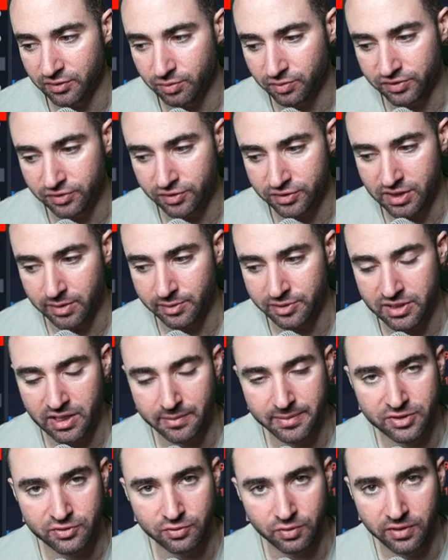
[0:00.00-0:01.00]
was your double
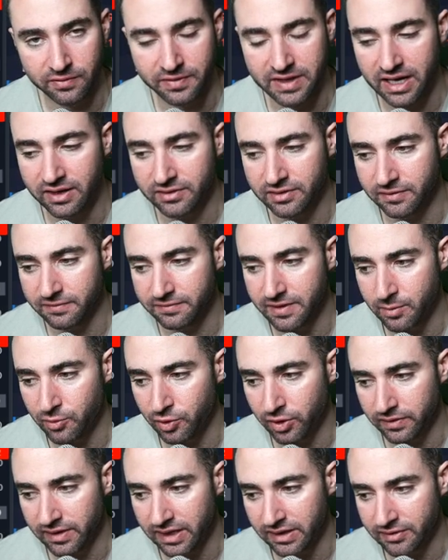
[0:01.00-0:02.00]
top at 12,000 in
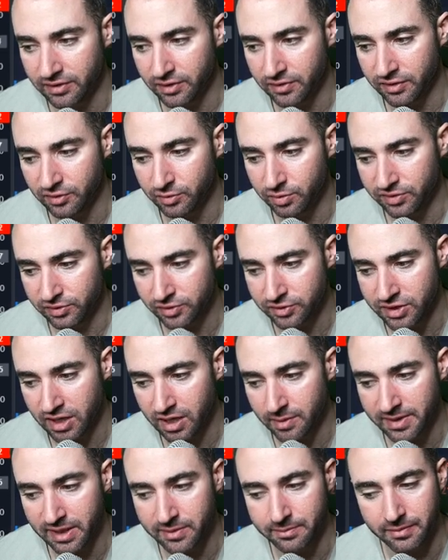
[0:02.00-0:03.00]
February last year. This was your
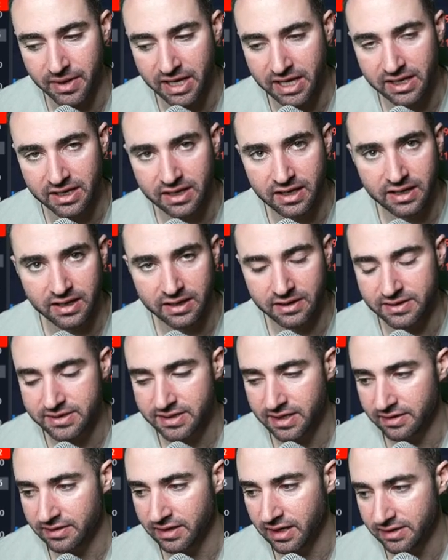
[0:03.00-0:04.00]
top at May and
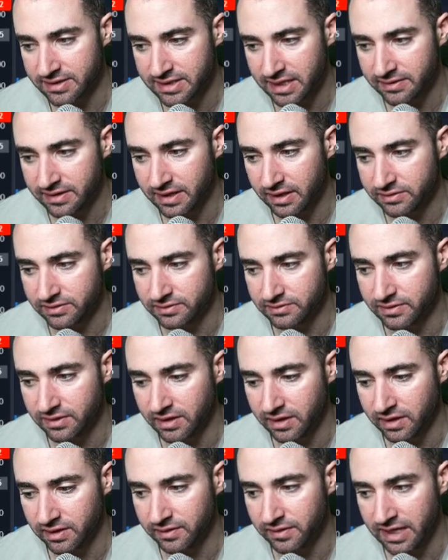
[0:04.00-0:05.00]
10,000
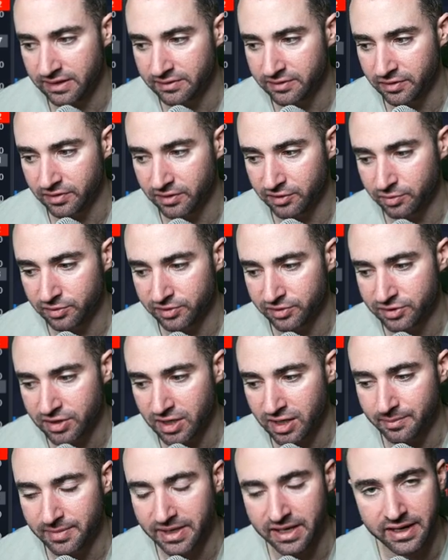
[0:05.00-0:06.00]
last year. This was your
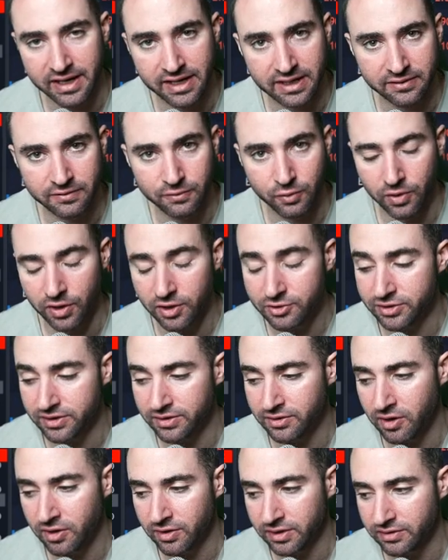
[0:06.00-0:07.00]
top at 8,400
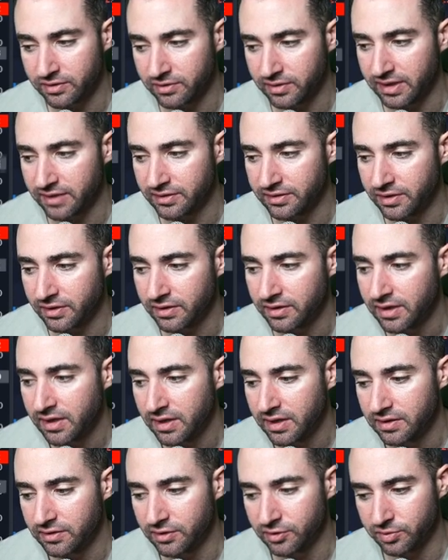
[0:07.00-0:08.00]
in August last year.
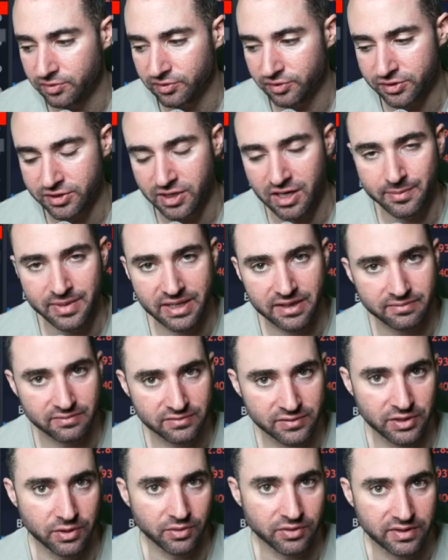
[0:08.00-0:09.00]
This was your top at,
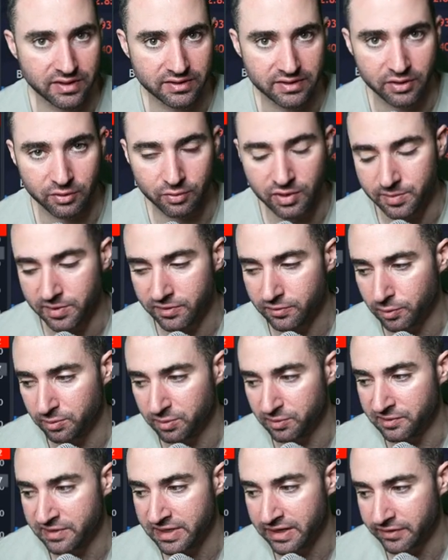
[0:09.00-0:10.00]
you know, 63 before we
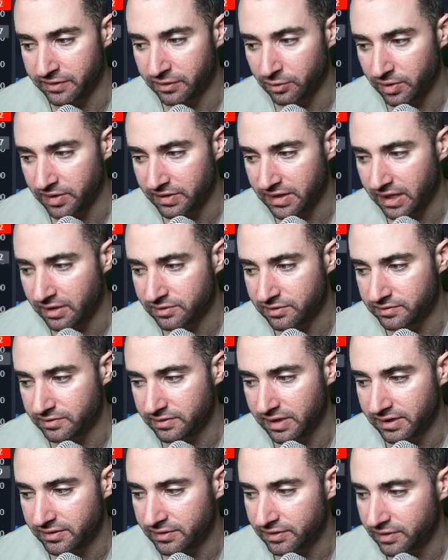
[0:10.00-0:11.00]
moved down to 3,000
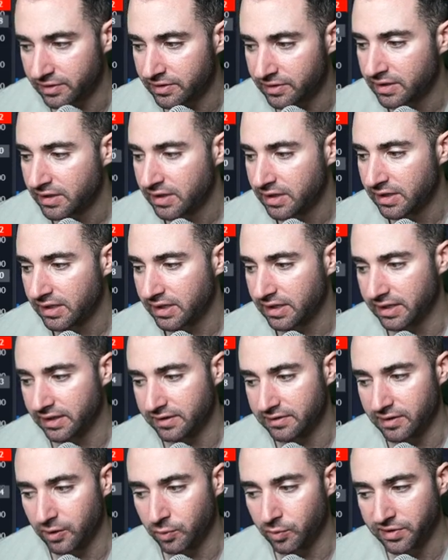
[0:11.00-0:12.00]
last year.
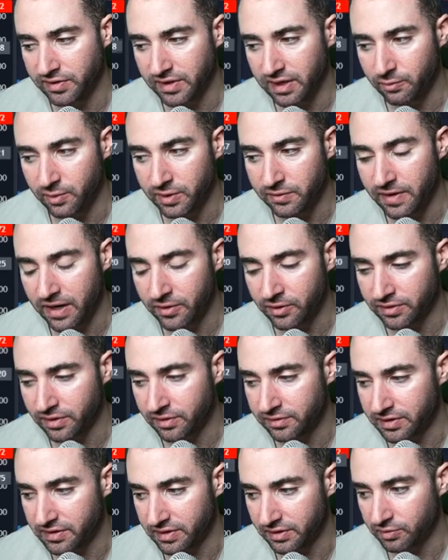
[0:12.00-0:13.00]
And once again, we found
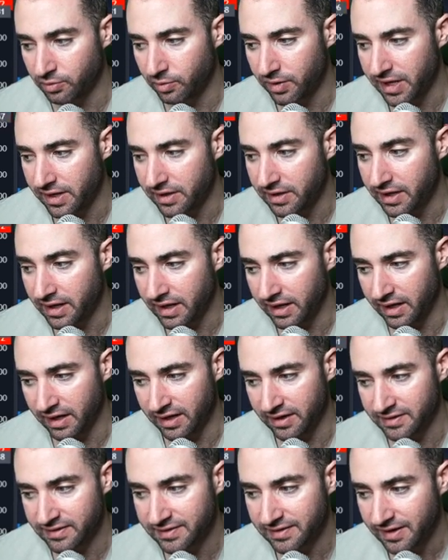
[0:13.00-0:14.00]
ourselves in this way.
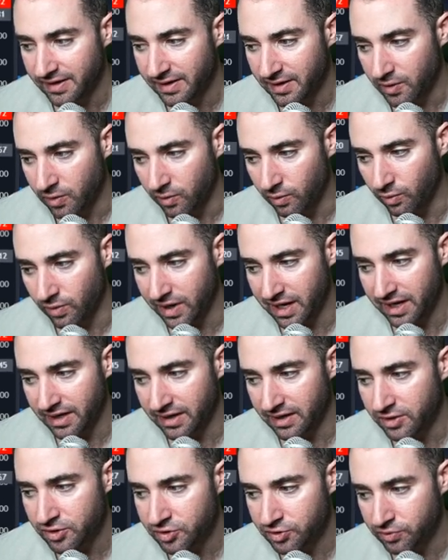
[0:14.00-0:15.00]
And
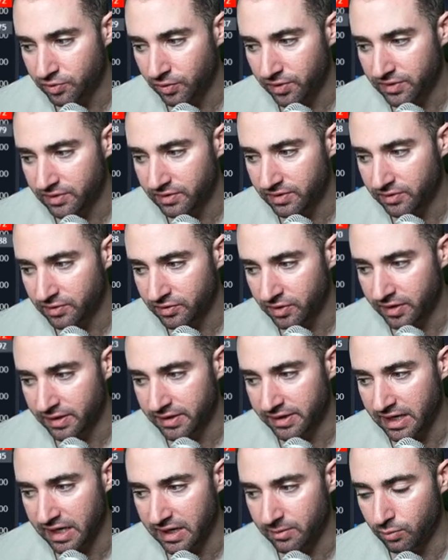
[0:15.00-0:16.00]
when shorts started
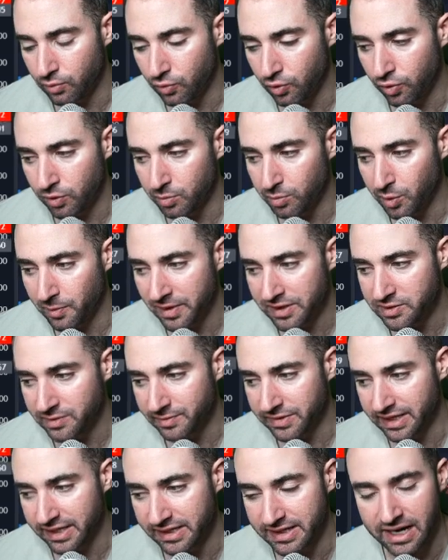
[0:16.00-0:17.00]
to gain more
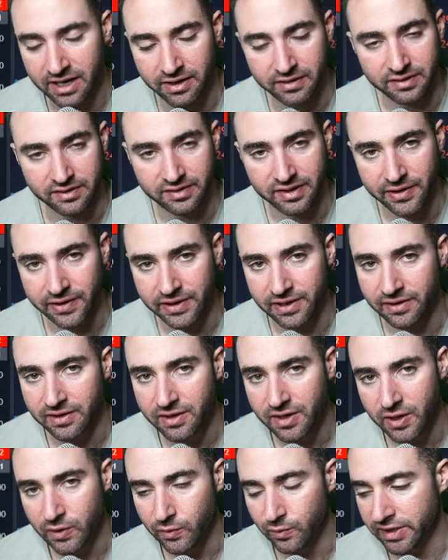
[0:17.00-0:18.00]
momentum getting out of this area,
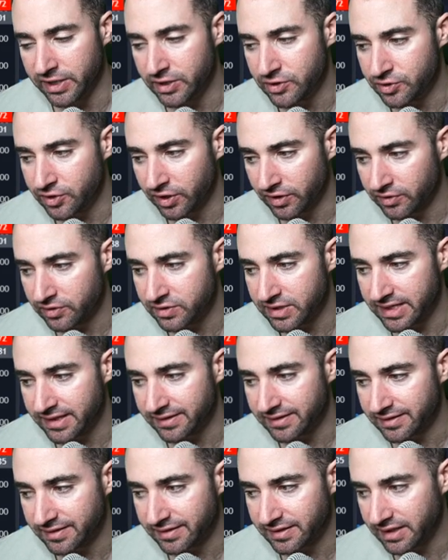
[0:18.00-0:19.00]
we just
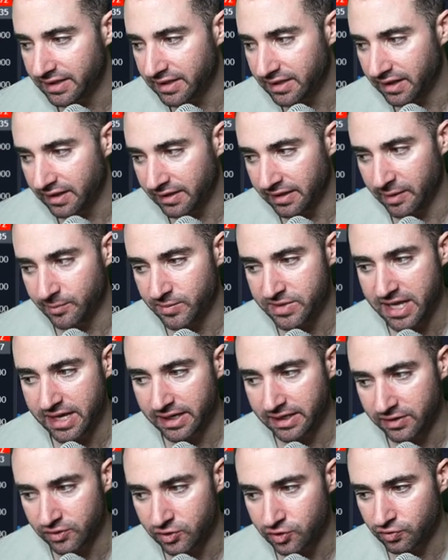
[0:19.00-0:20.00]
didn't see them
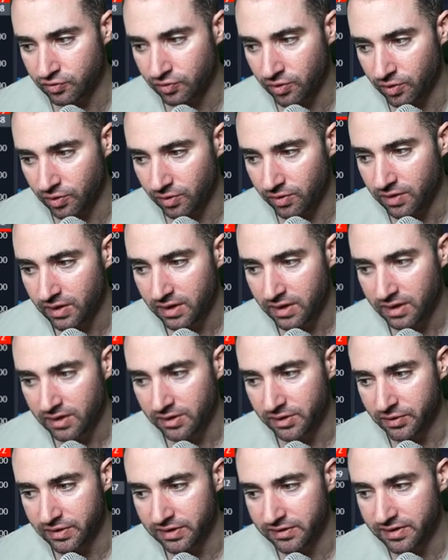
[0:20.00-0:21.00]
take control.
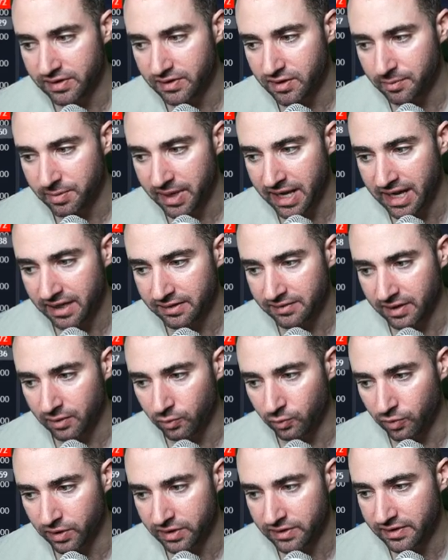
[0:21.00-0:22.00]
You can see in the past that
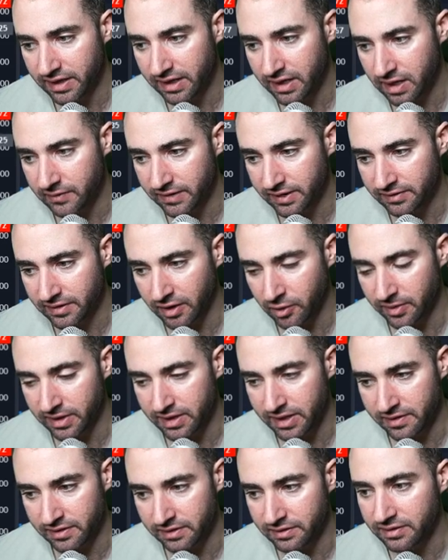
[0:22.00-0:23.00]
once they kind of
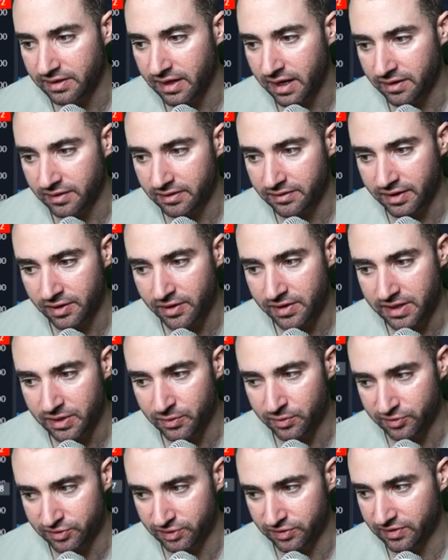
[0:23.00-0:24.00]
accelerated out of this area, it
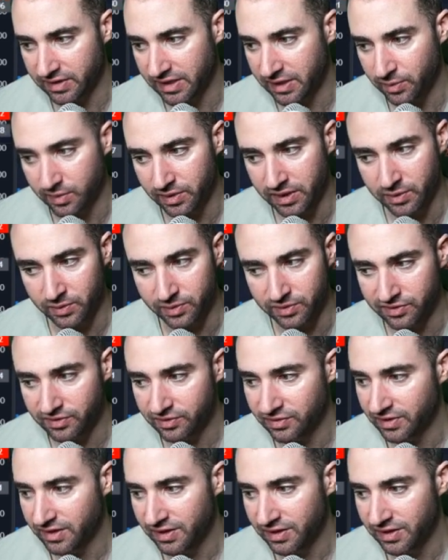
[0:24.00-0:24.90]
was just it was